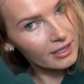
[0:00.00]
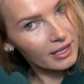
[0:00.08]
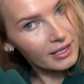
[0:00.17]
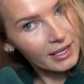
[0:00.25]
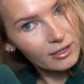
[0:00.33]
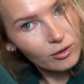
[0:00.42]
I
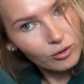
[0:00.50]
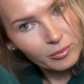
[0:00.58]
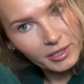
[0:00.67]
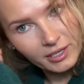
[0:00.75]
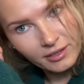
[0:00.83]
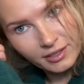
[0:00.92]
kind of hold my
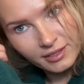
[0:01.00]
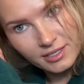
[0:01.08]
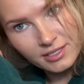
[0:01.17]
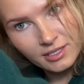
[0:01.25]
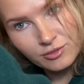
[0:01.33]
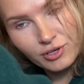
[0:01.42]
hair like this
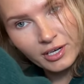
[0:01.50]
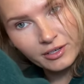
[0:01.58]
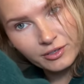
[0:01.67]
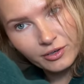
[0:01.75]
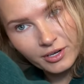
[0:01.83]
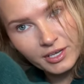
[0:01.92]
and dry it
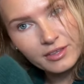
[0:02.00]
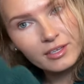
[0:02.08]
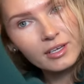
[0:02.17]
underneath